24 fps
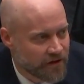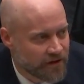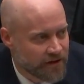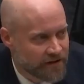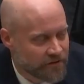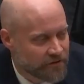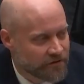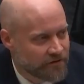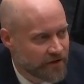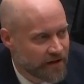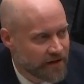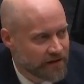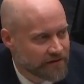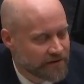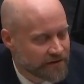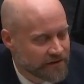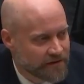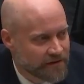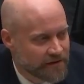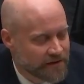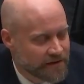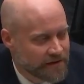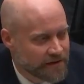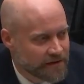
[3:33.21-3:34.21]
I understand
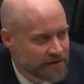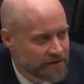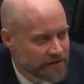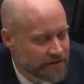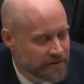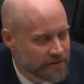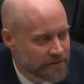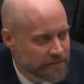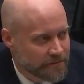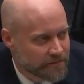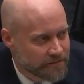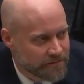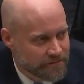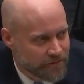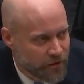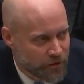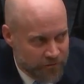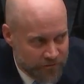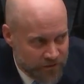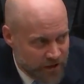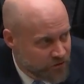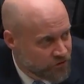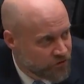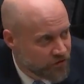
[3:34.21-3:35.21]
the
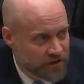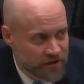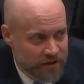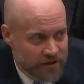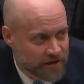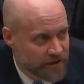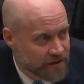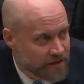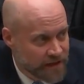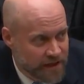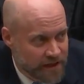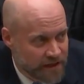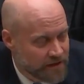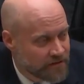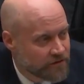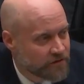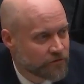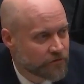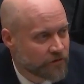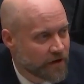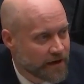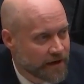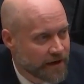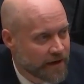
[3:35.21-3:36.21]
motivation and the need
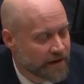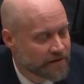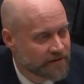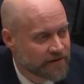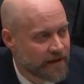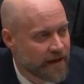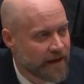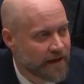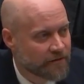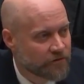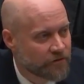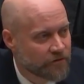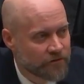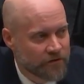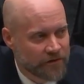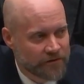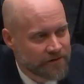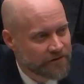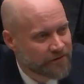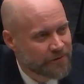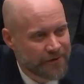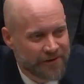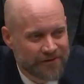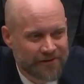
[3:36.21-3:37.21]
to try to get to answers
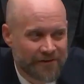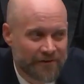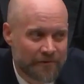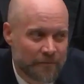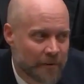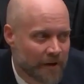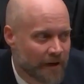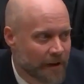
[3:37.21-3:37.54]
on these questions,